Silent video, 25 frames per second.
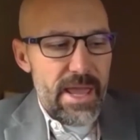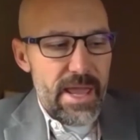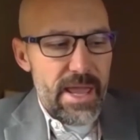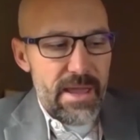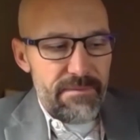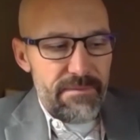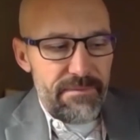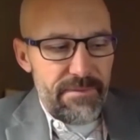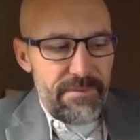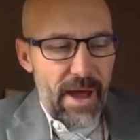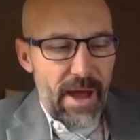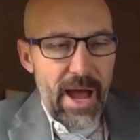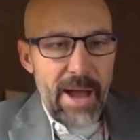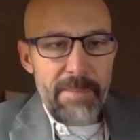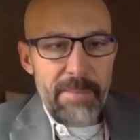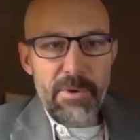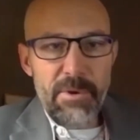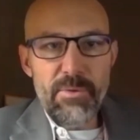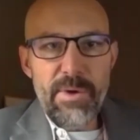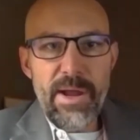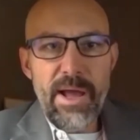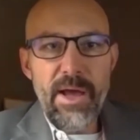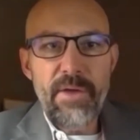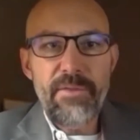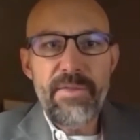If I'm
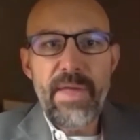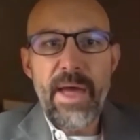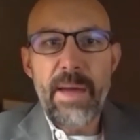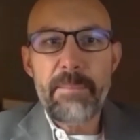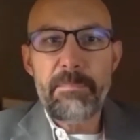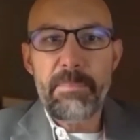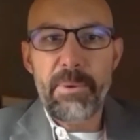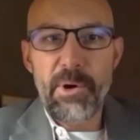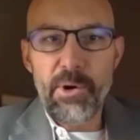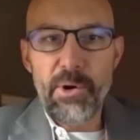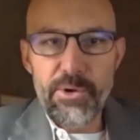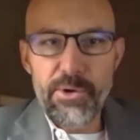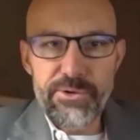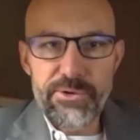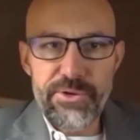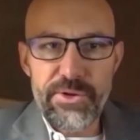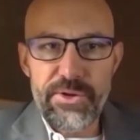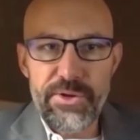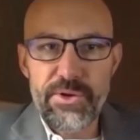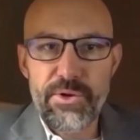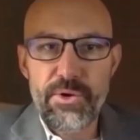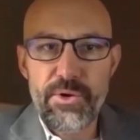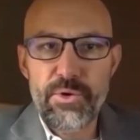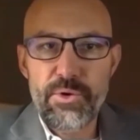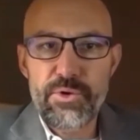around that
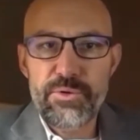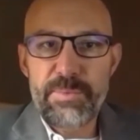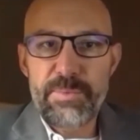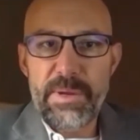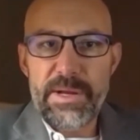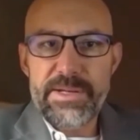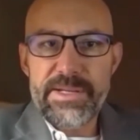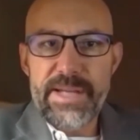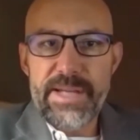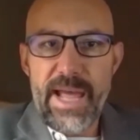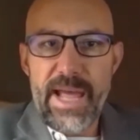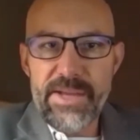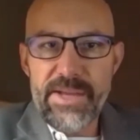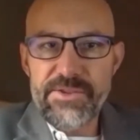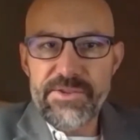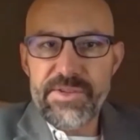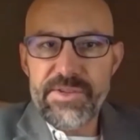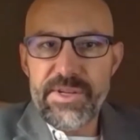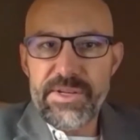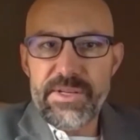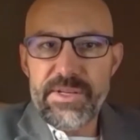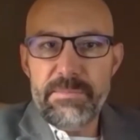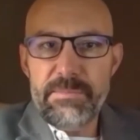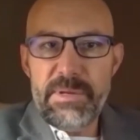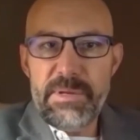person who's been
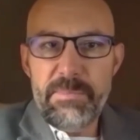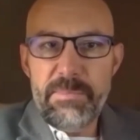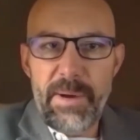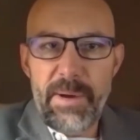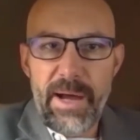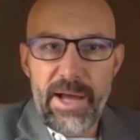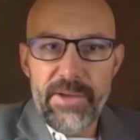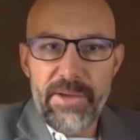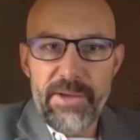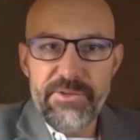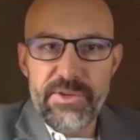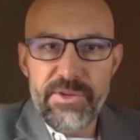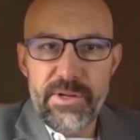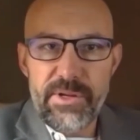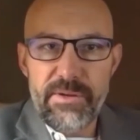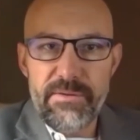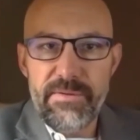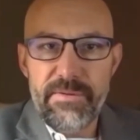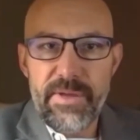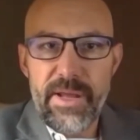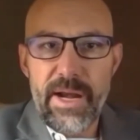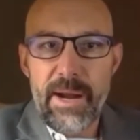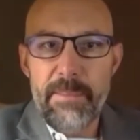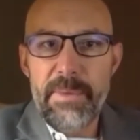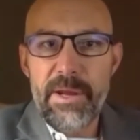tested to be positive
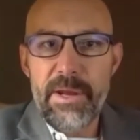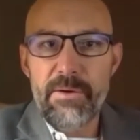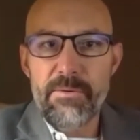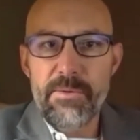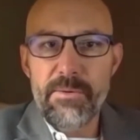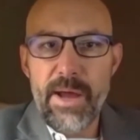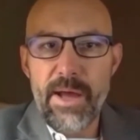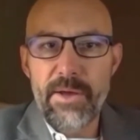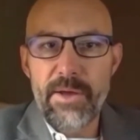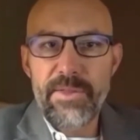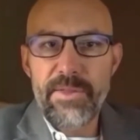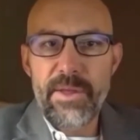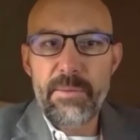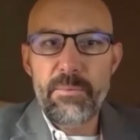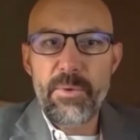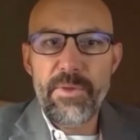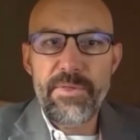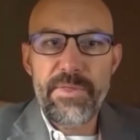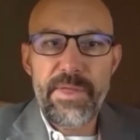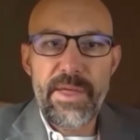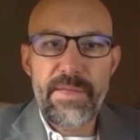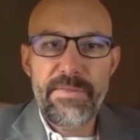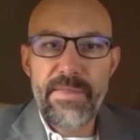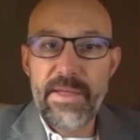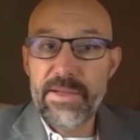and I've been around them
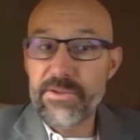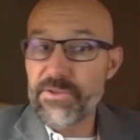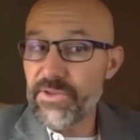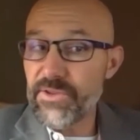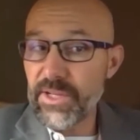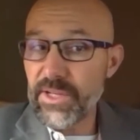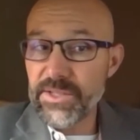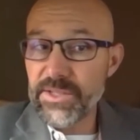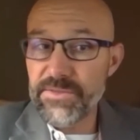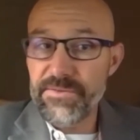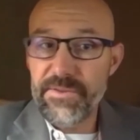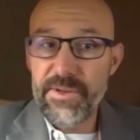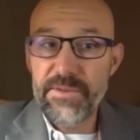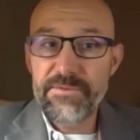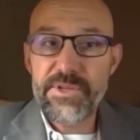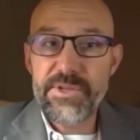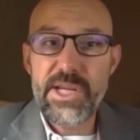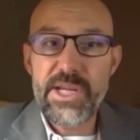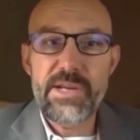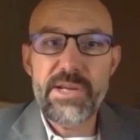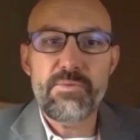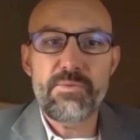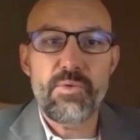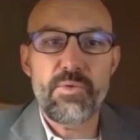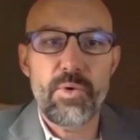within the
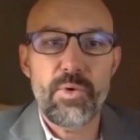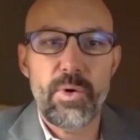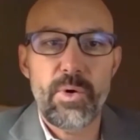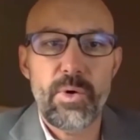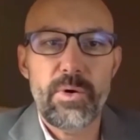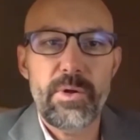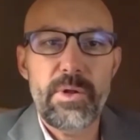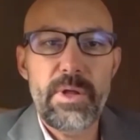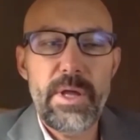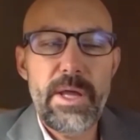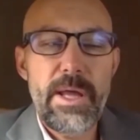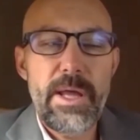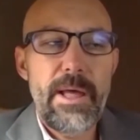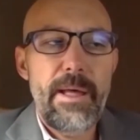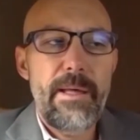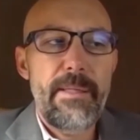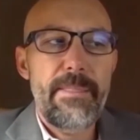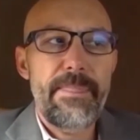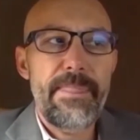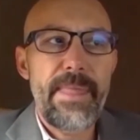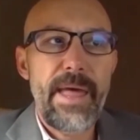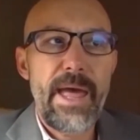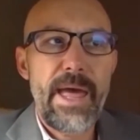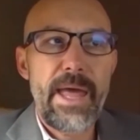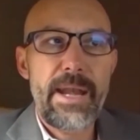615 rule,
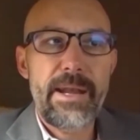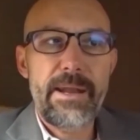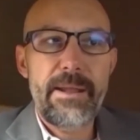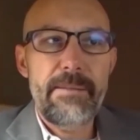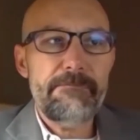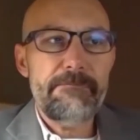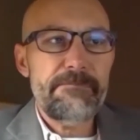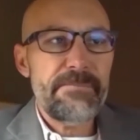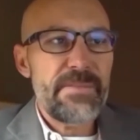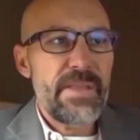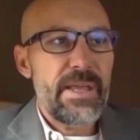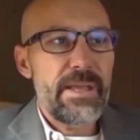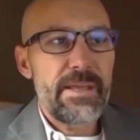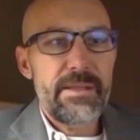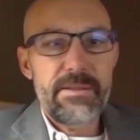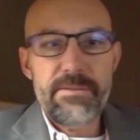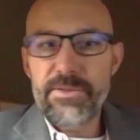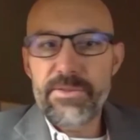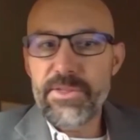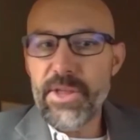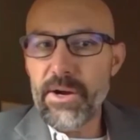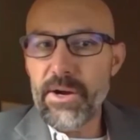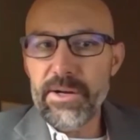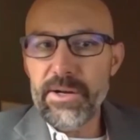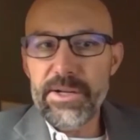then
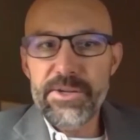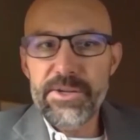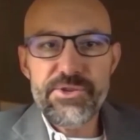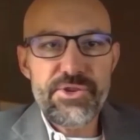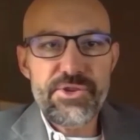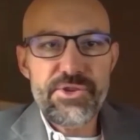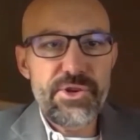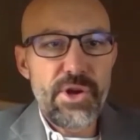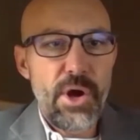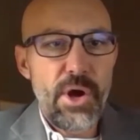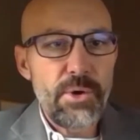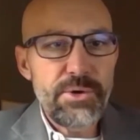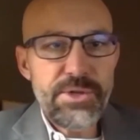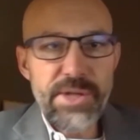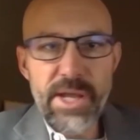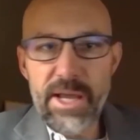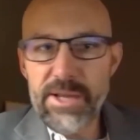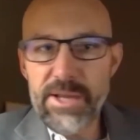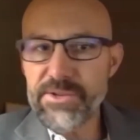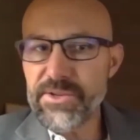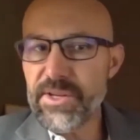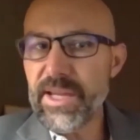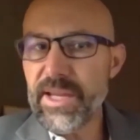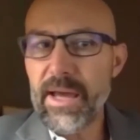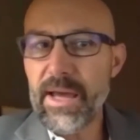there is no
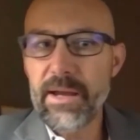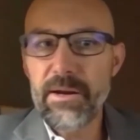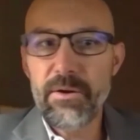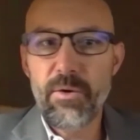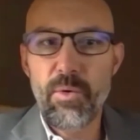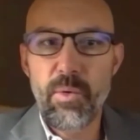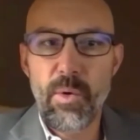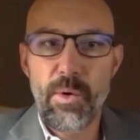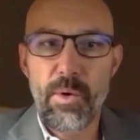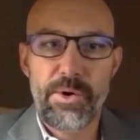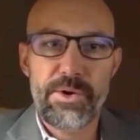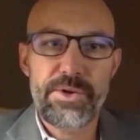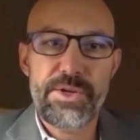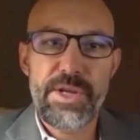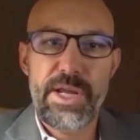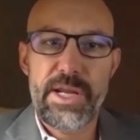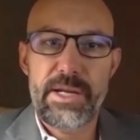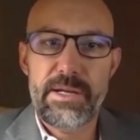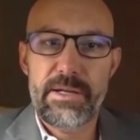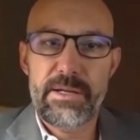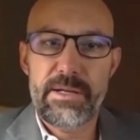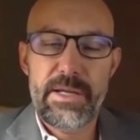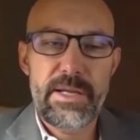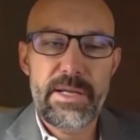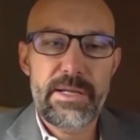testing out of
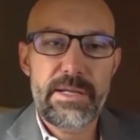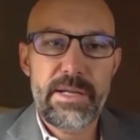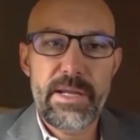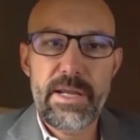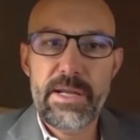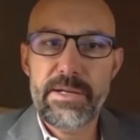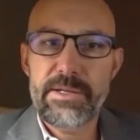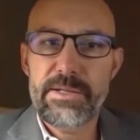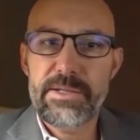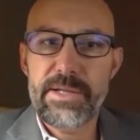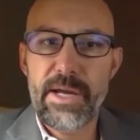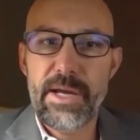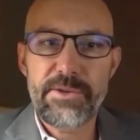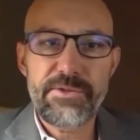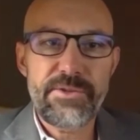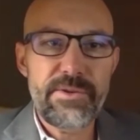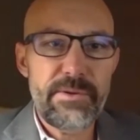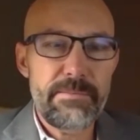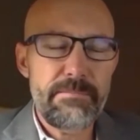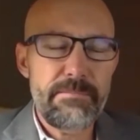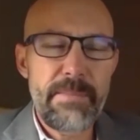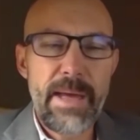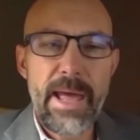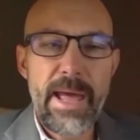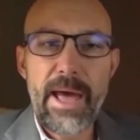quarantine. It
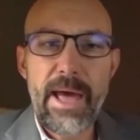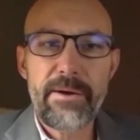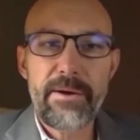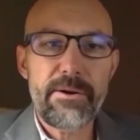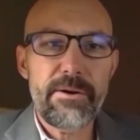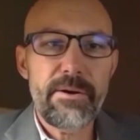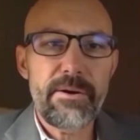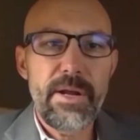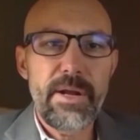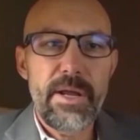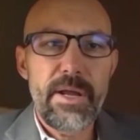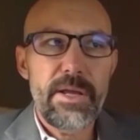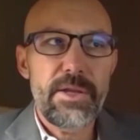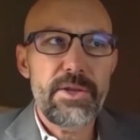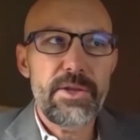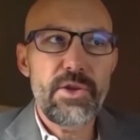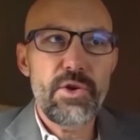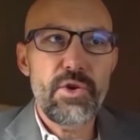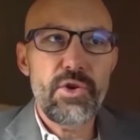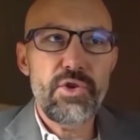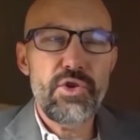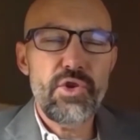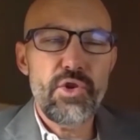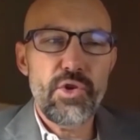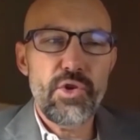doesn't matter. You